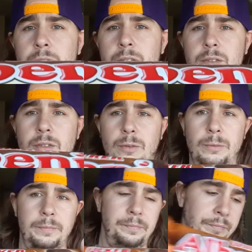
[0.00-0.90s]
So
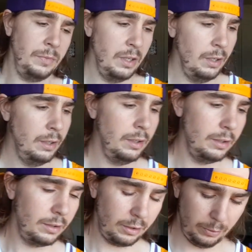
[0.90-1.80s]

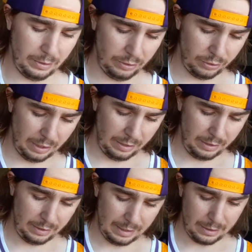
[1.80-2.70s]
go ahead and try
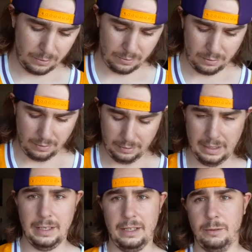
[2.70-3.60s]
these out. Hit
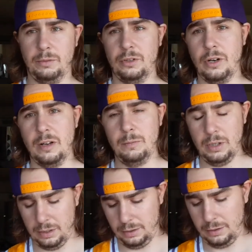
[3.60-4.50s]
that subscribe
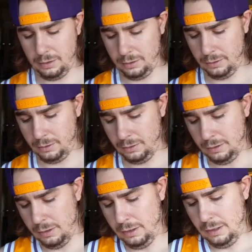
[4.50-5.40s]
button.
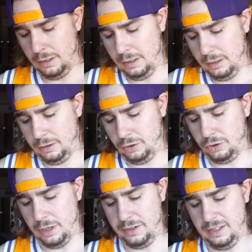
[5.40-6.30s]

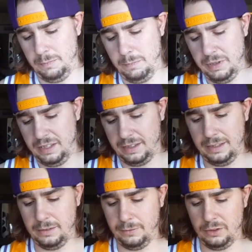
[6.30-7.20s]
Try these
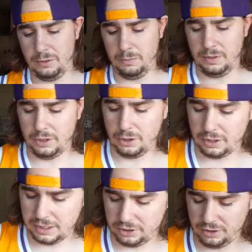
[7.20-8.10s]
biscuits first.
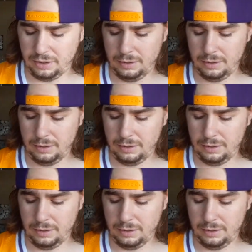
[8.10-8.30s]
Turkish